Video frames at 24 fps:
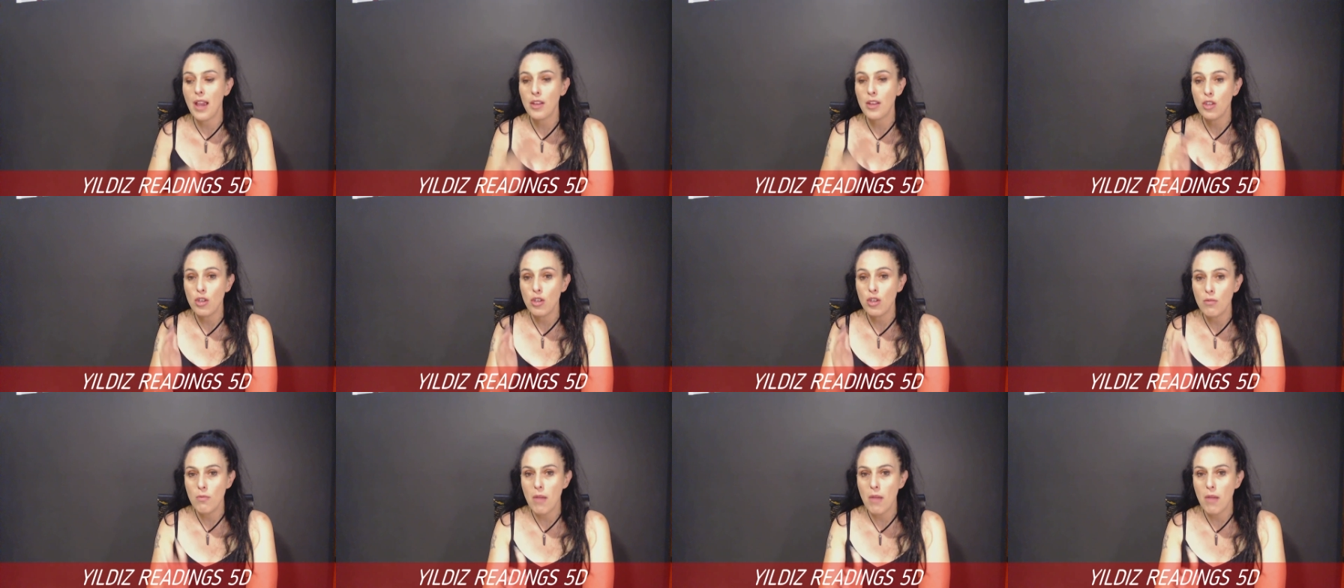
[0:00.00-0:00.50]
And
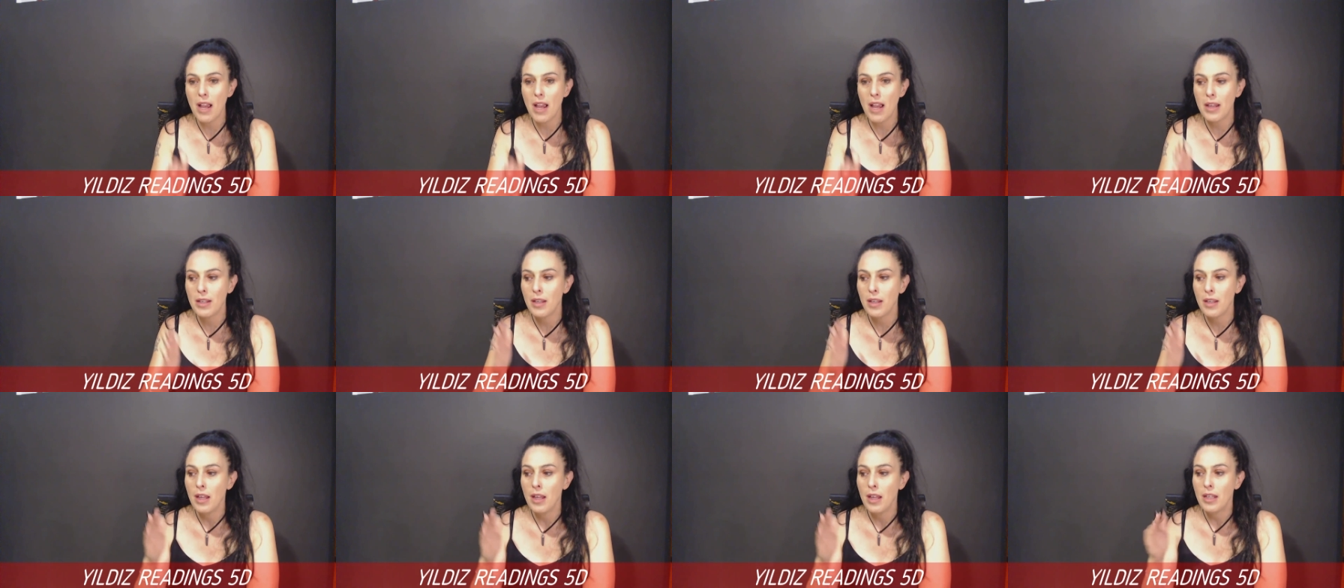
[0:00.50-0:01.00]
you
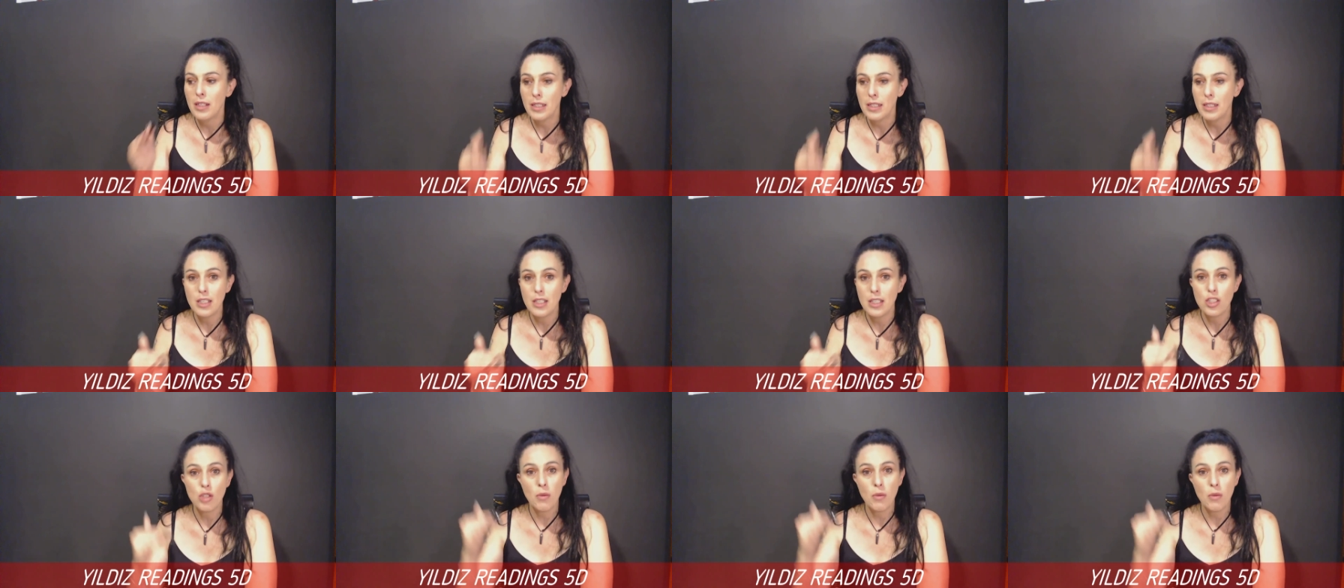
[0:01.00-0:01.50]
may
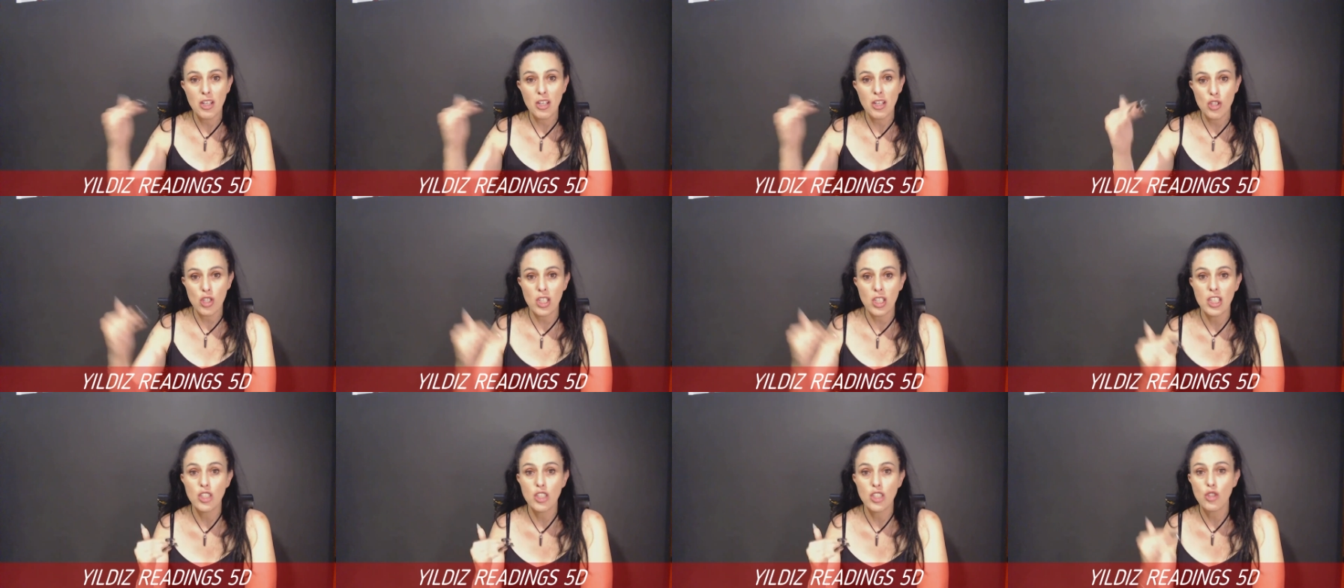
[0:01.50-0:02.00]
need to
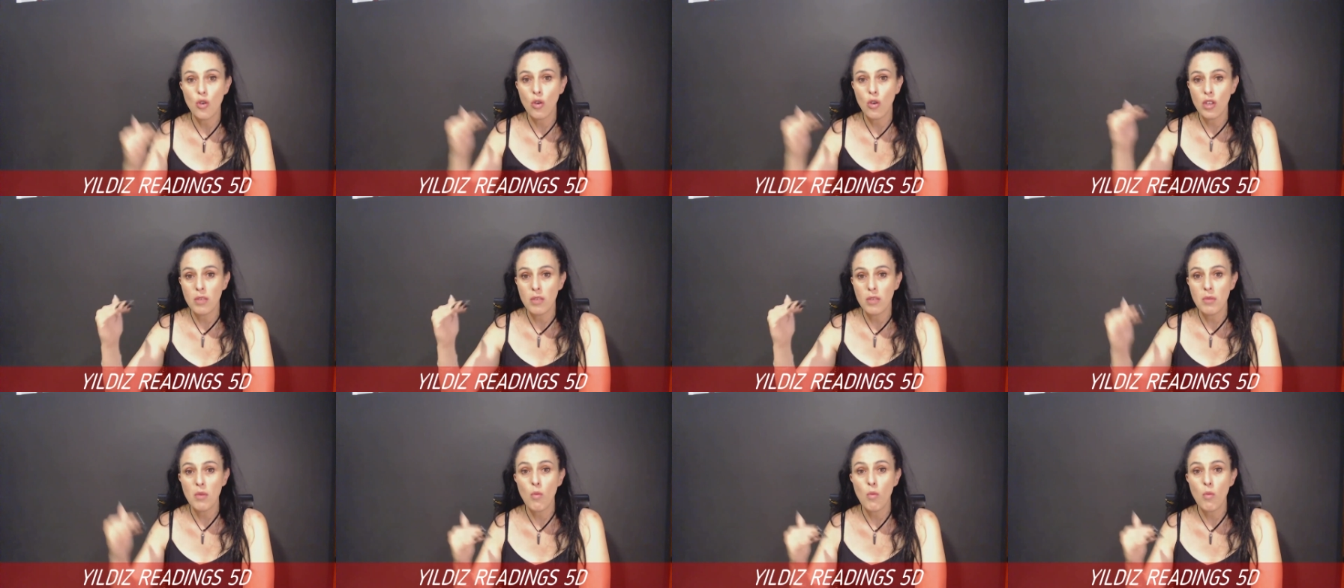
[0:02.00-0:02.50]
actually
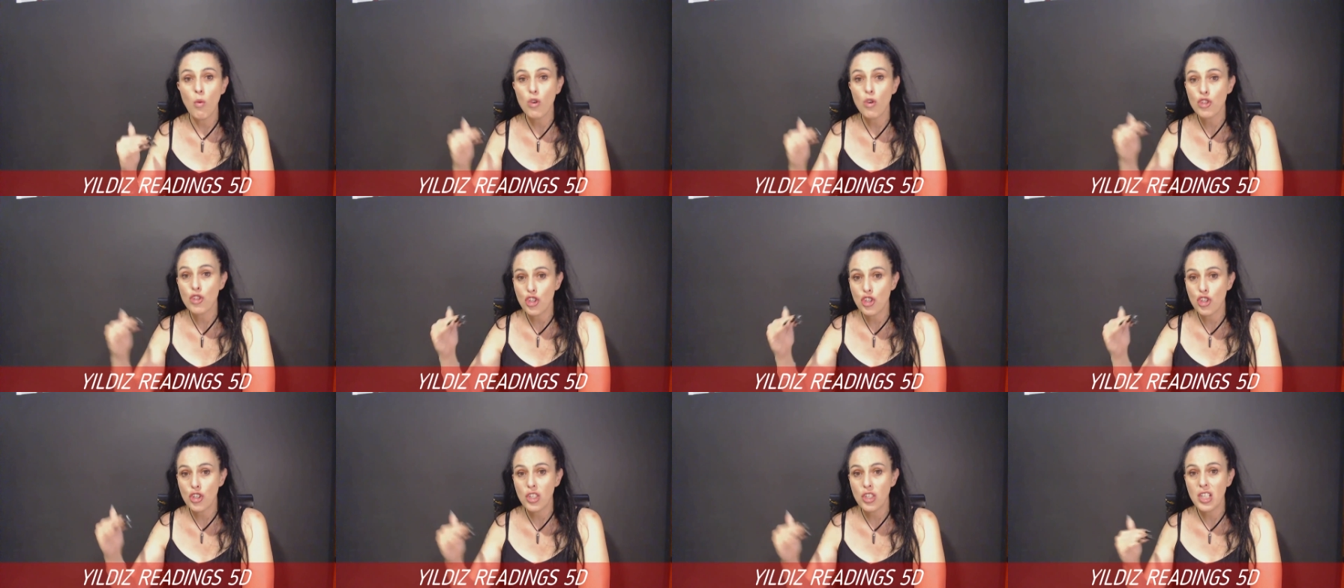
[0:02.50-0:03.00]
document
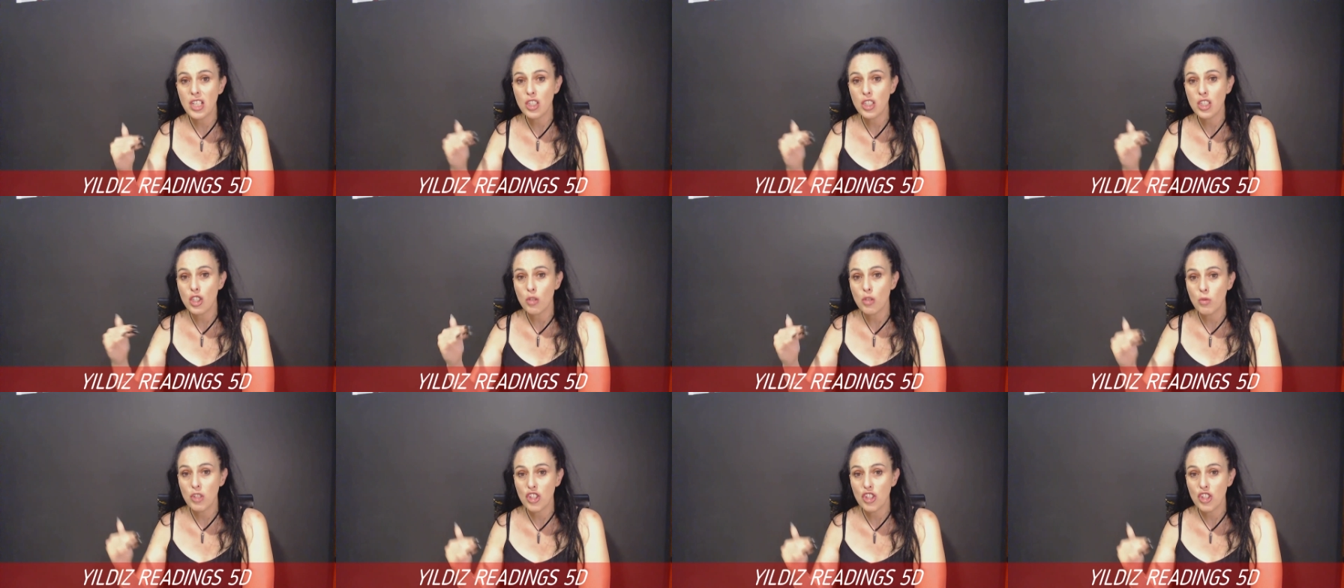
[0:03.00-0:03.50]
what you need
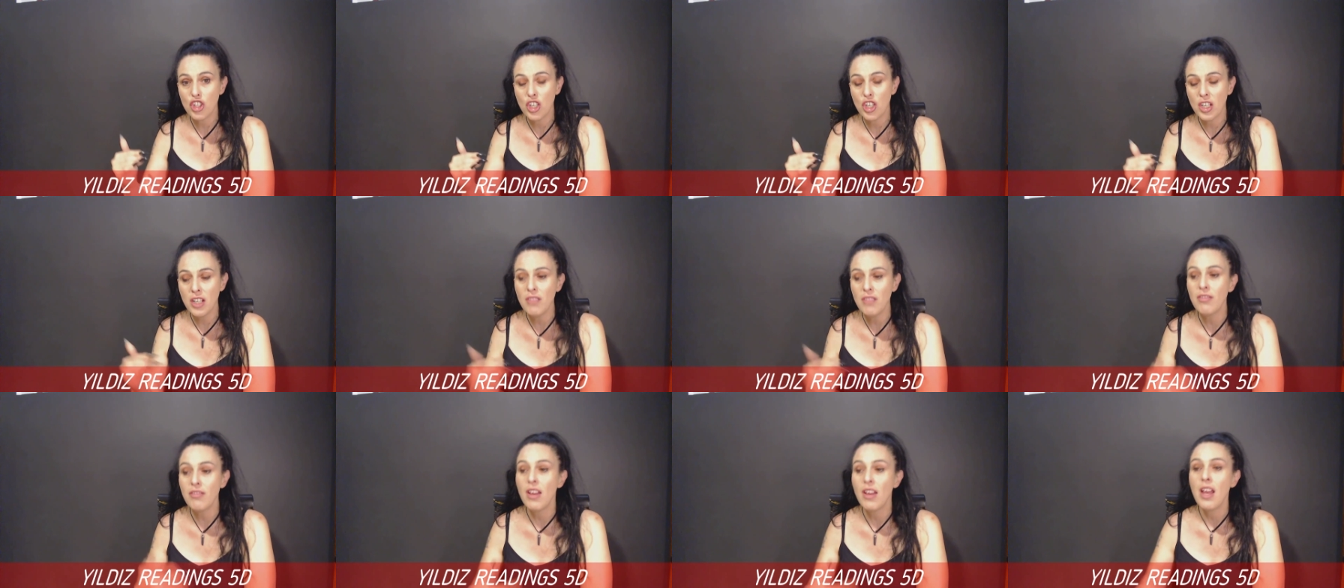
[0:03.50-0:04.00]
to
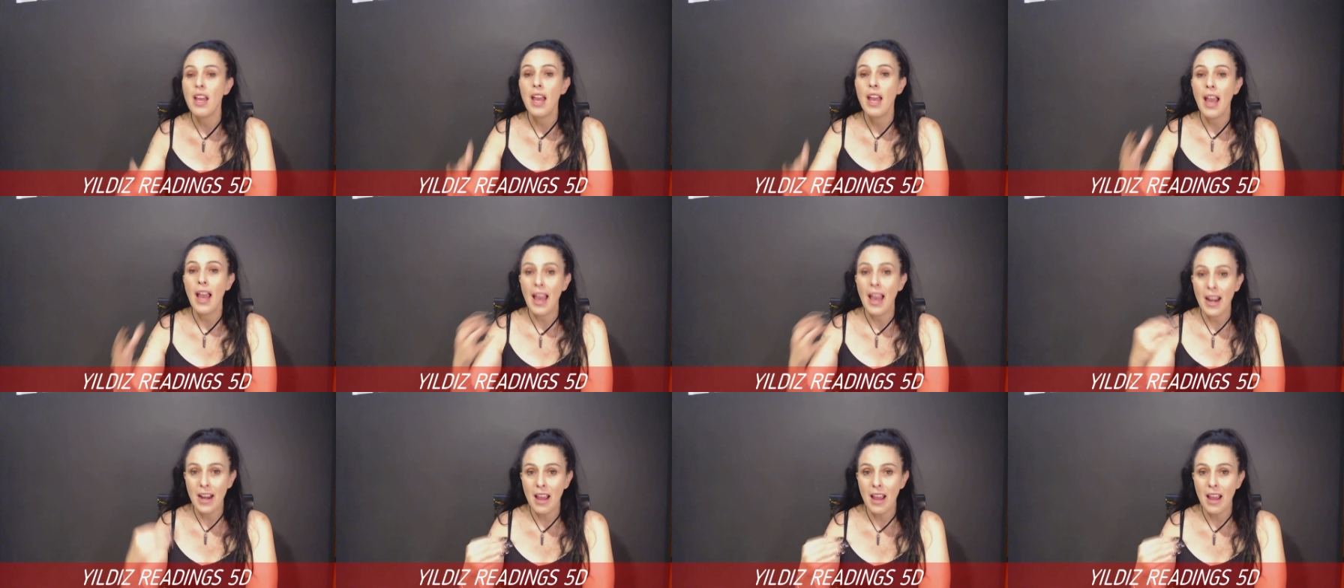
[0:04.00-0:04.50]
achieve
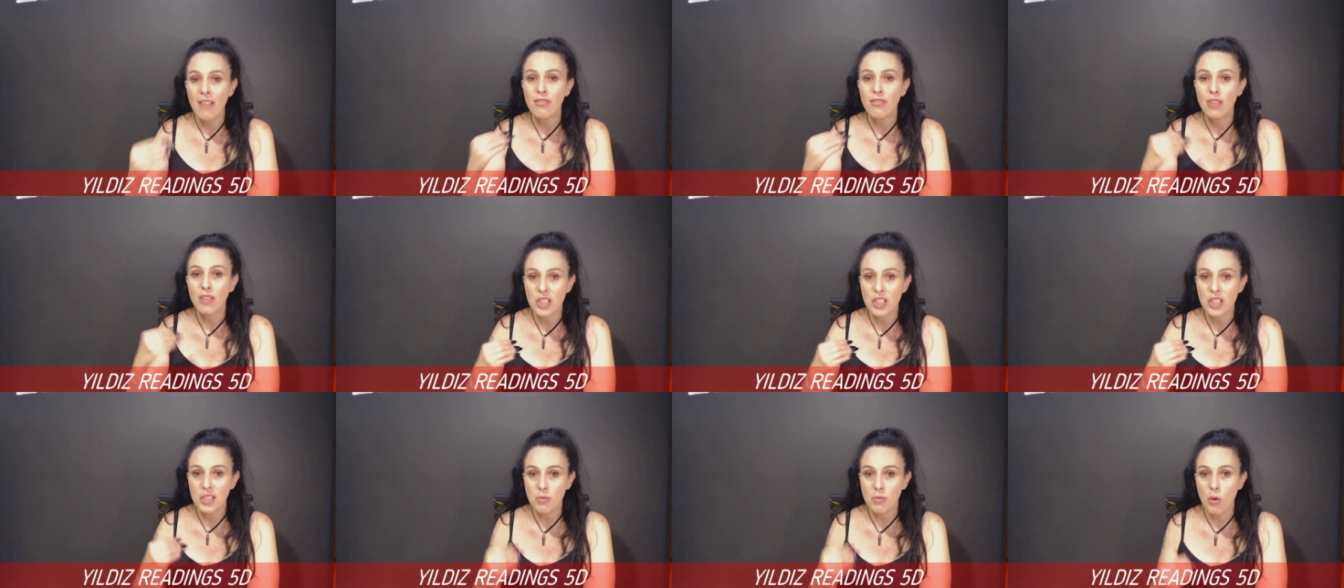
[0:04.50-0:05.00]
and have
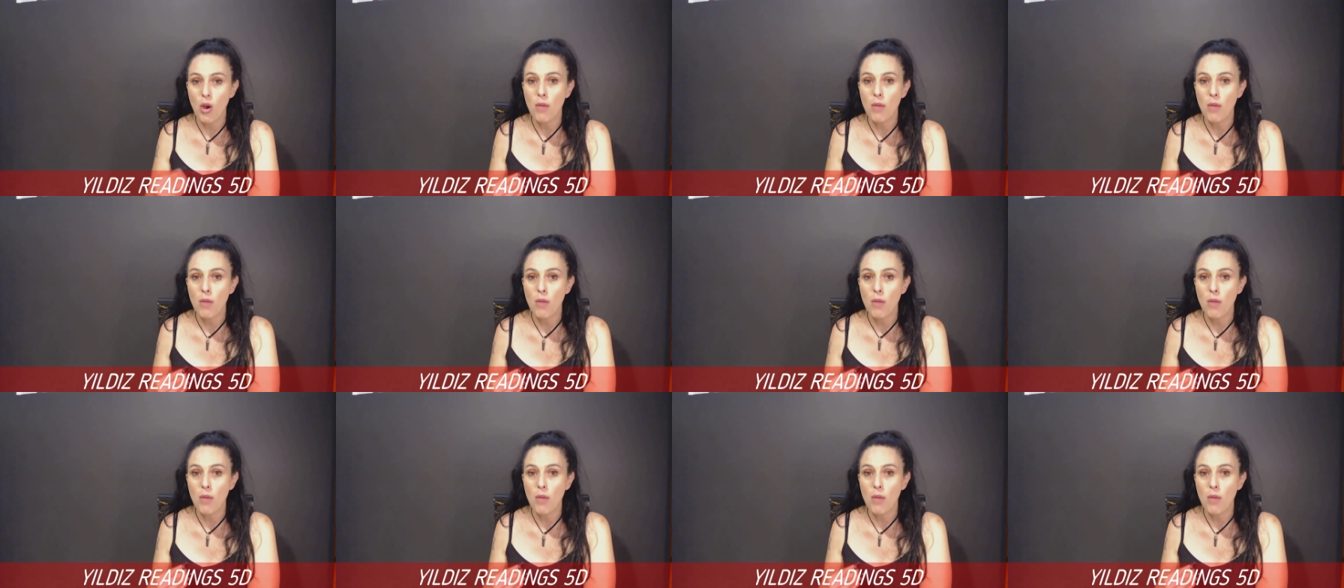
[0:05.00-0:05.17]
respite